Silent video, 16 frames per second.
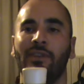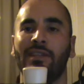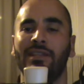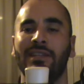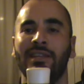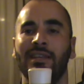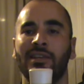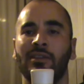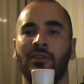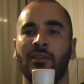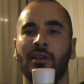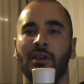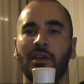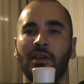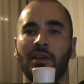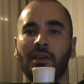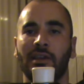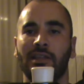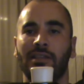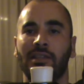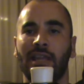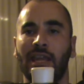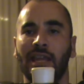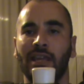steel
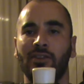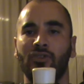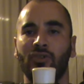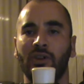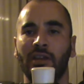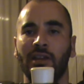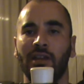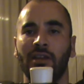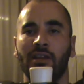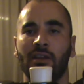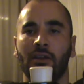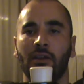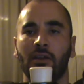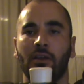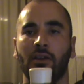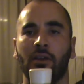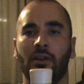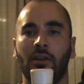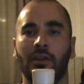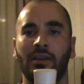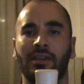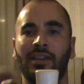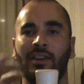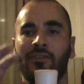is heat treated
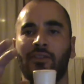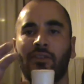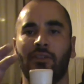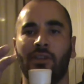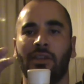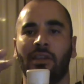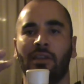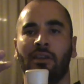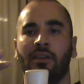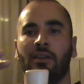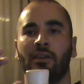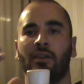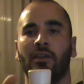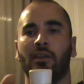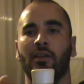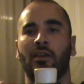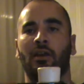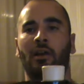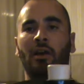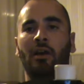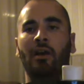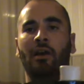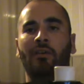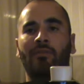differently
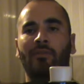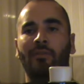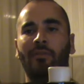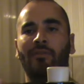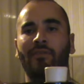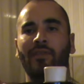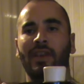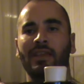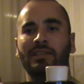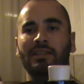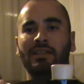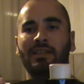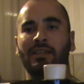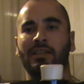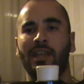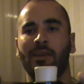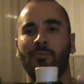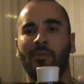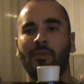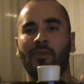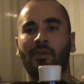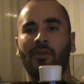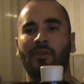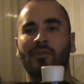uh, from the face and tip
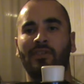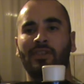of the